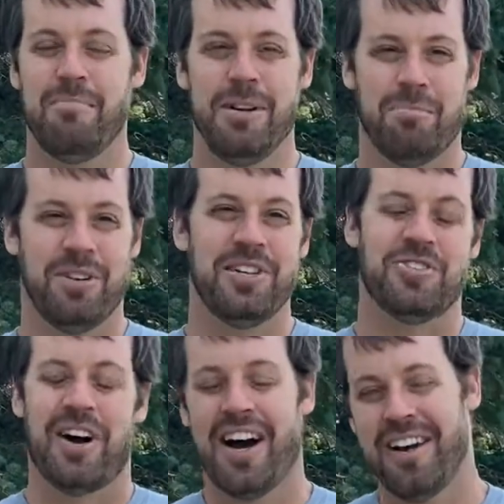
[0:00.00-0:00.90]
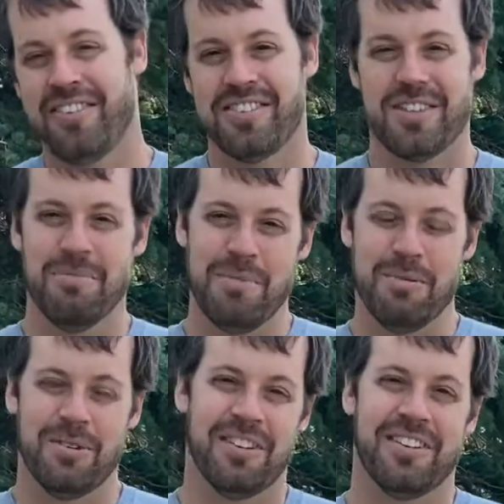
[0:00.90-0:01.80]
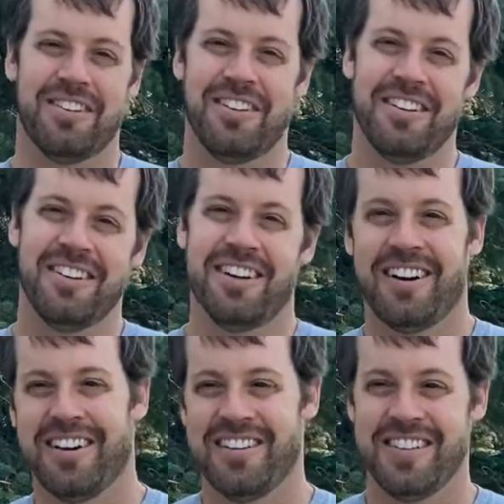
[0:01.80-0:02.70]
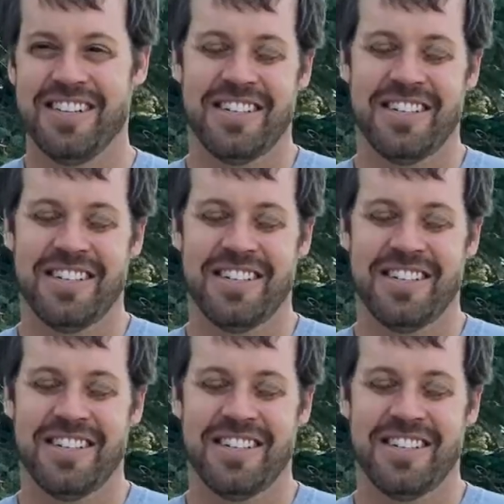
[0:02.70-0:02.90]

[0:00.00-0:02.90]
be pretty dry for some people to learn all of these.